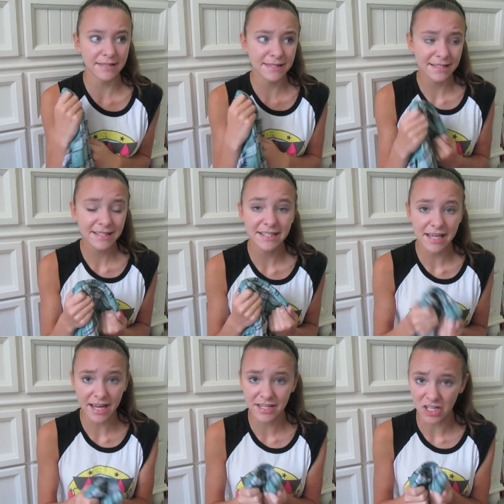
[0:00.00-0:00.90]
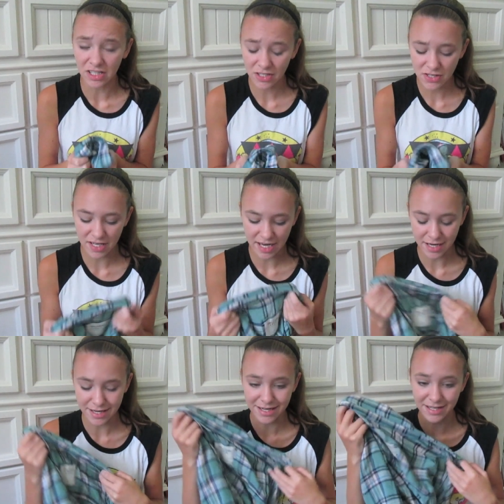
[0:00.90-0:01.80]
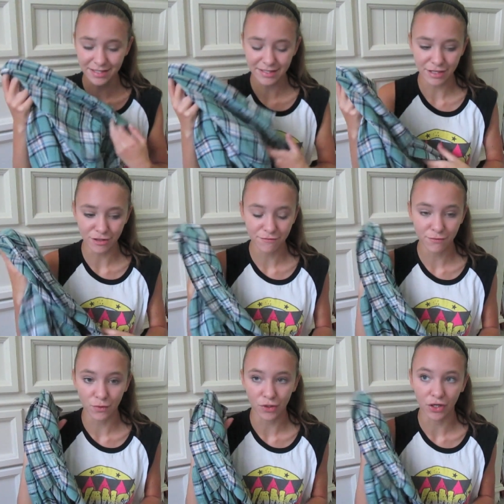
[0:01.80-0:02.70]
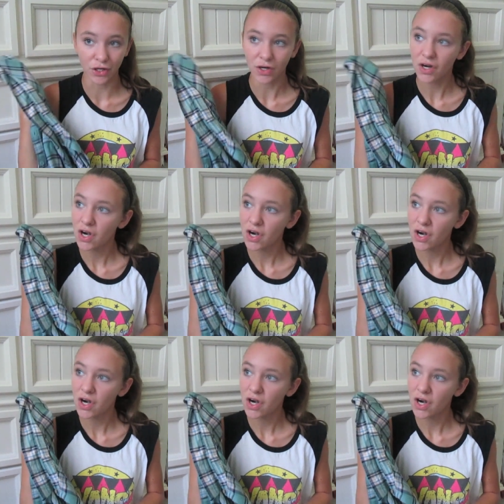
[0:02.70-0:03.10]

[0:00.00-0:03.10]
$68 and I got it on sale for